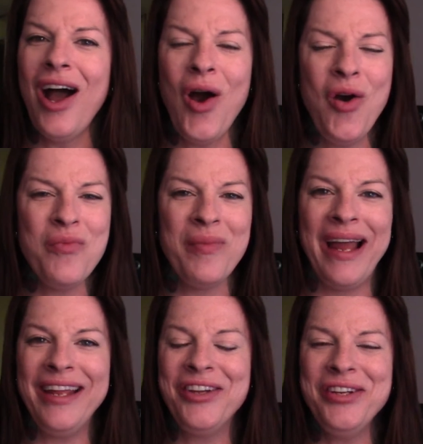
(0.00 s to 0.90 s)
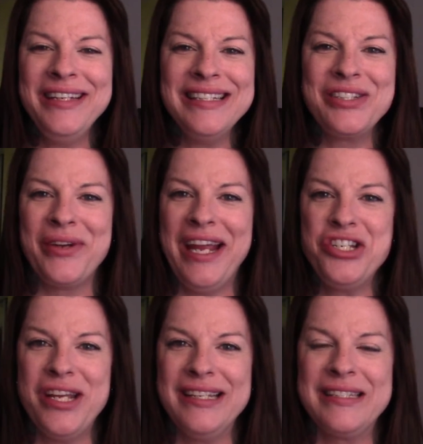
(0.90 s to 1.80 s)
Oh my goodness
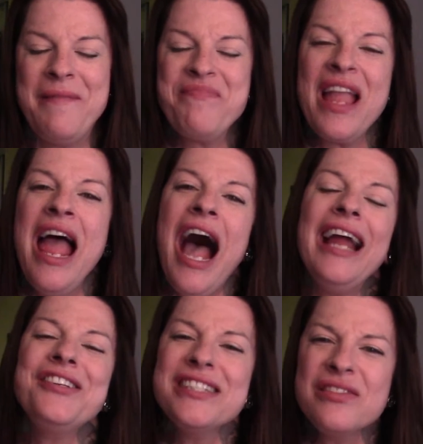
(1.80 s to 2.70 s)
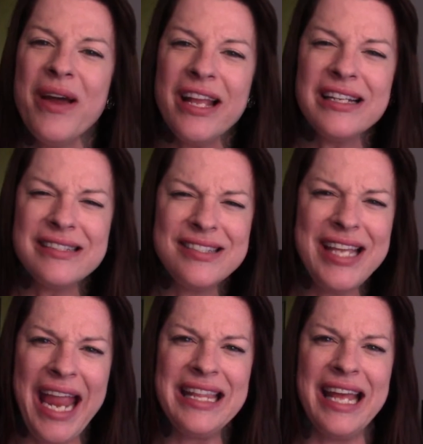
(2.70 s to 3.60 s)
gracious. I just want to
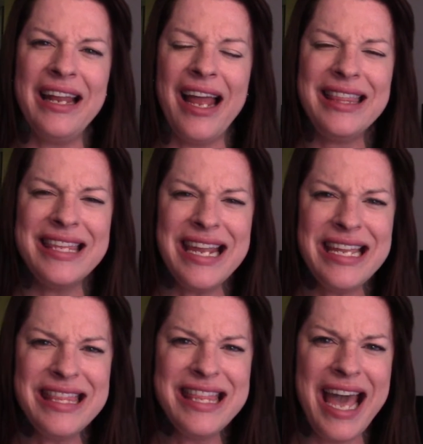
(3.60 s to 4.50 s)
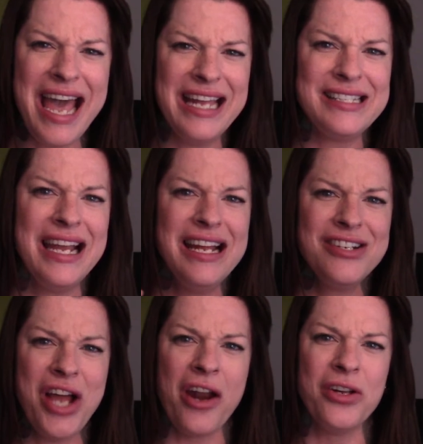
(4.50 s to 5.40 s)
say that I think that
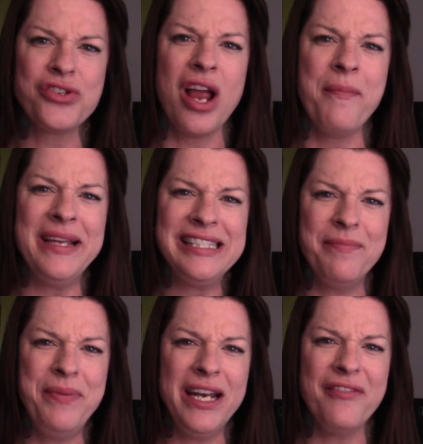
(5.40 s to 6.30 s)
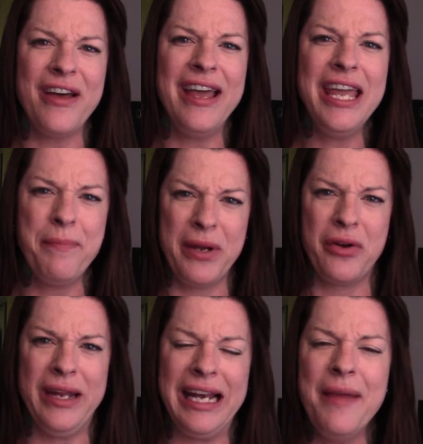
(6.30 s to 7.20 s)
Donald Trump is a bit of a
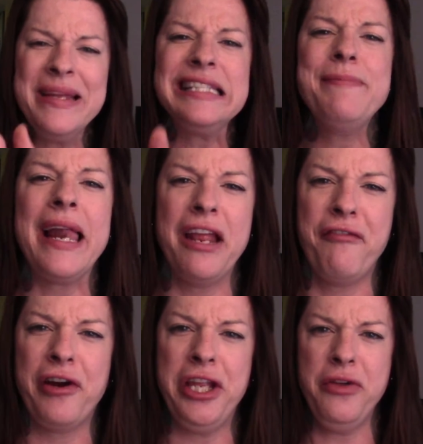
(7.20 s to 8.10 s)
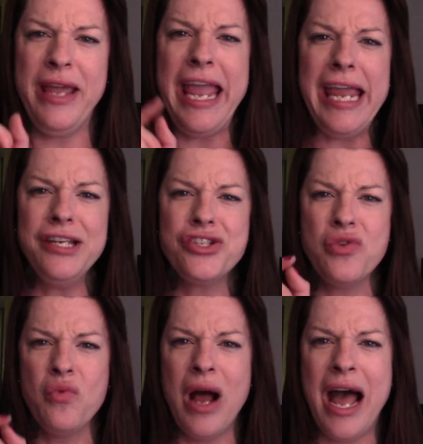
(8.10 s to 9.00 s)
hypocrite. Let me spell it for you A H
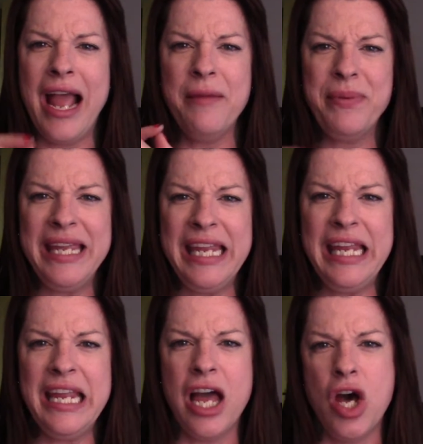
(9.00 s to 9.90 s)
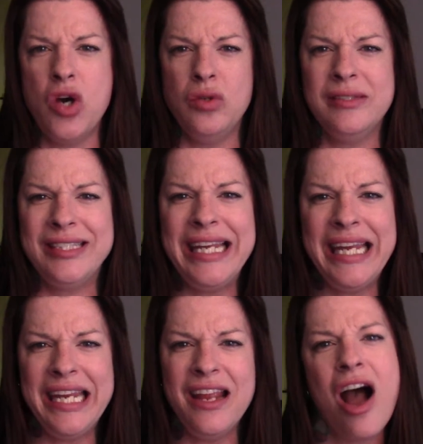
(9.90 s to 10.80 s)
Y P O
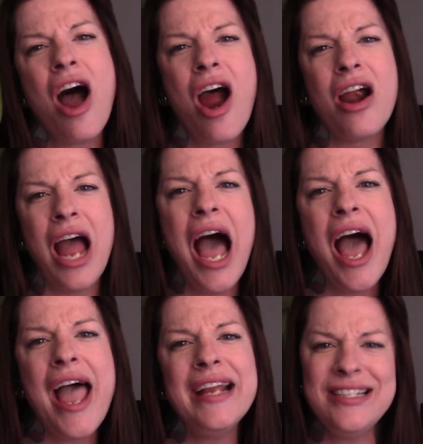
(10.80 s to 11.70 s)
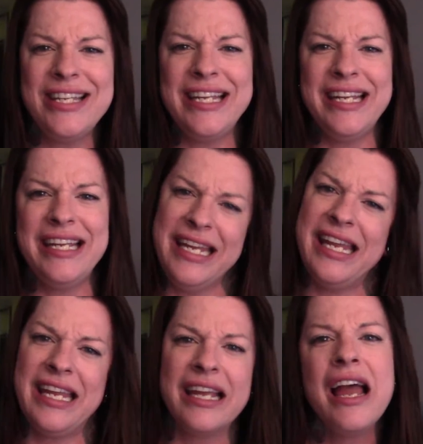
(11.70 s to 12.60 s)
C R I T
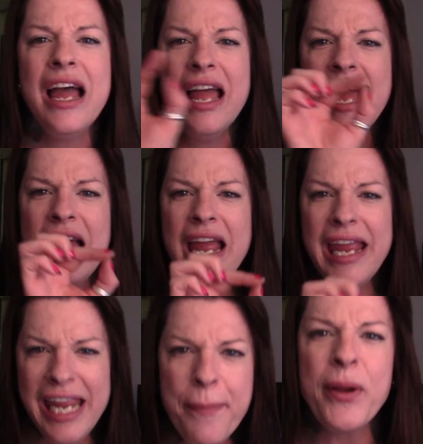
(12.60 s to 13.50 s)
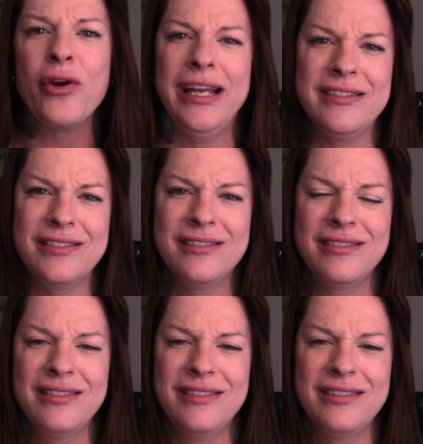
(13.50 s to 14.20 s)
E. Hypocrite.